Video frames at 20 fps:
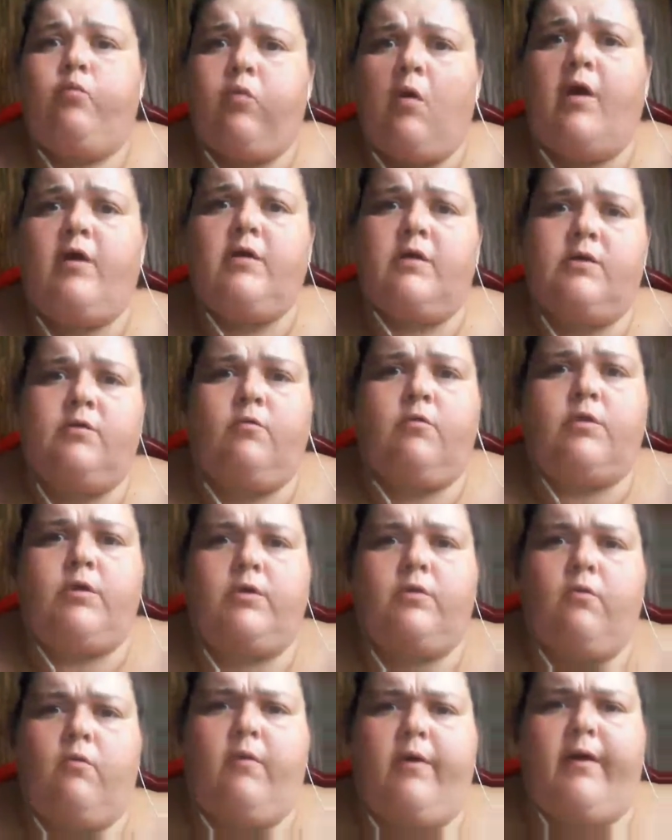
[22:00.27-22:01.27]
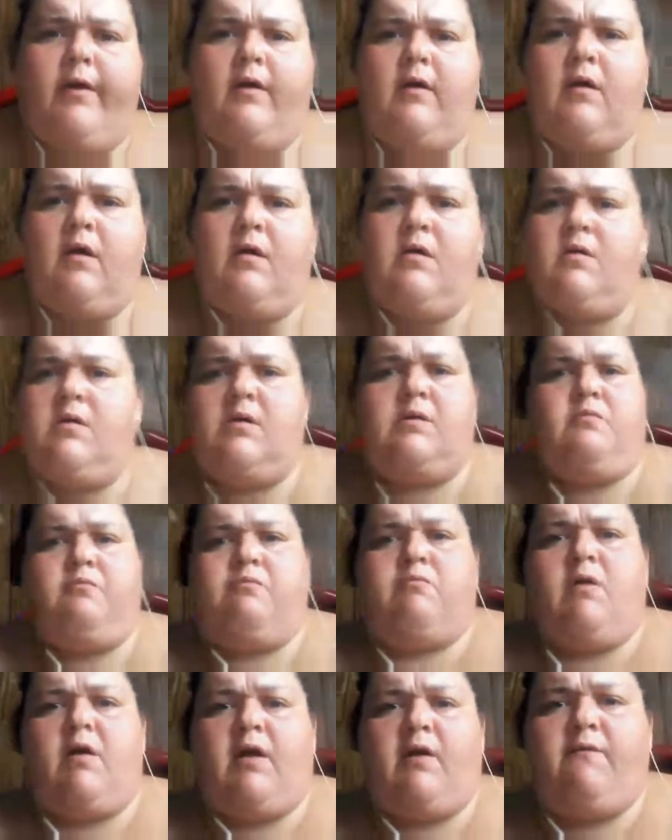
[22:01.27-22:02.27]
write a short story, because
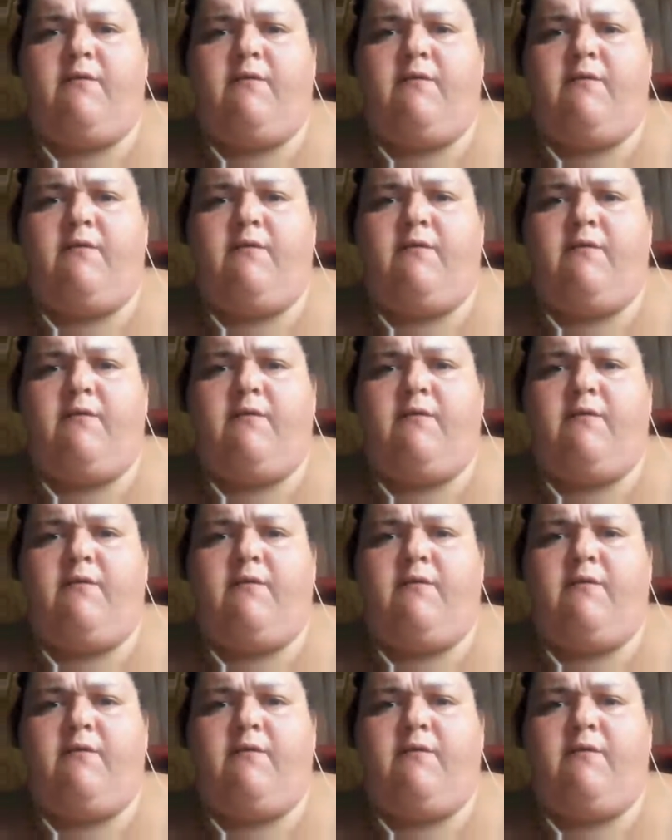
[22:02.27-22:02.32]
writing